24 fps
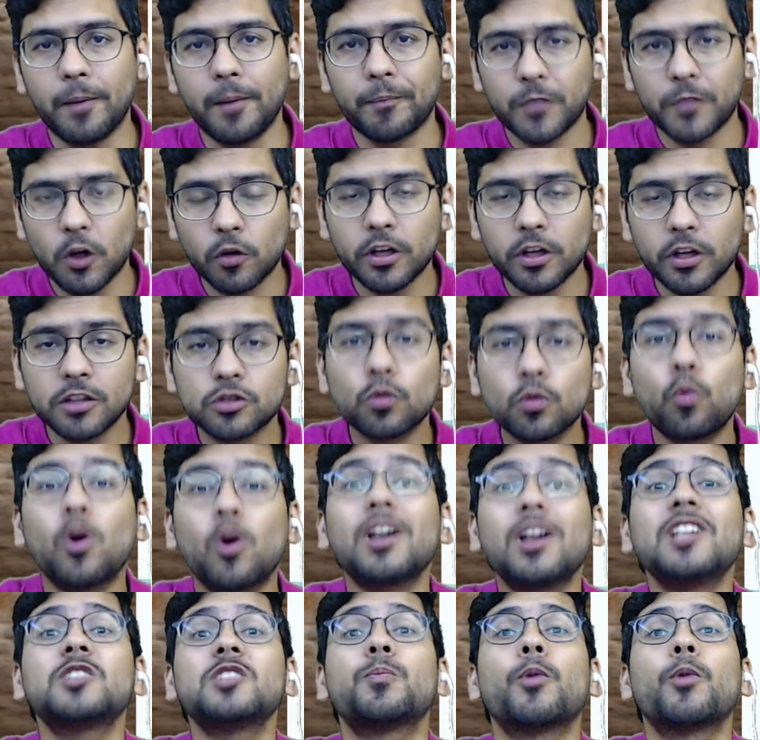Okay, so what
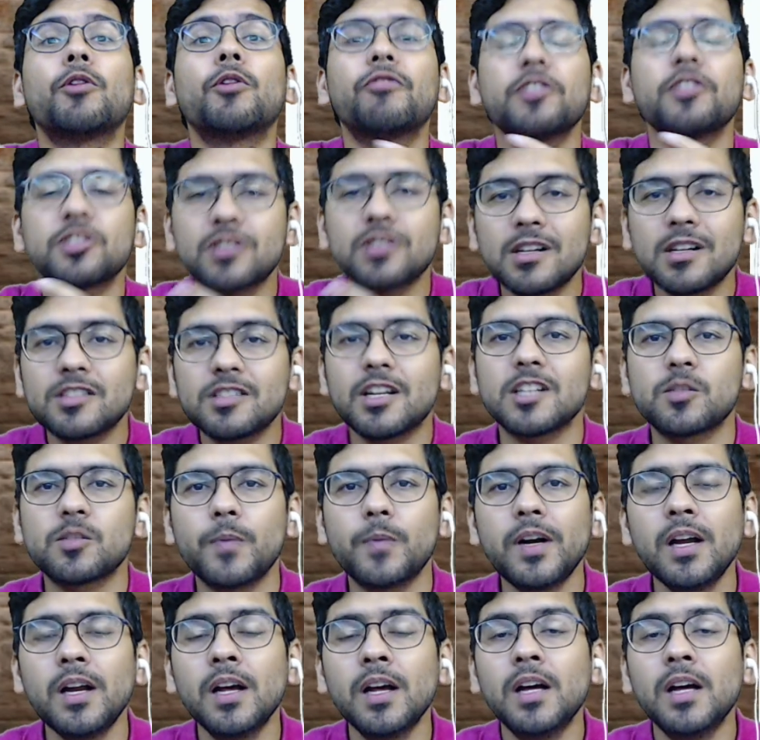is professional judgment?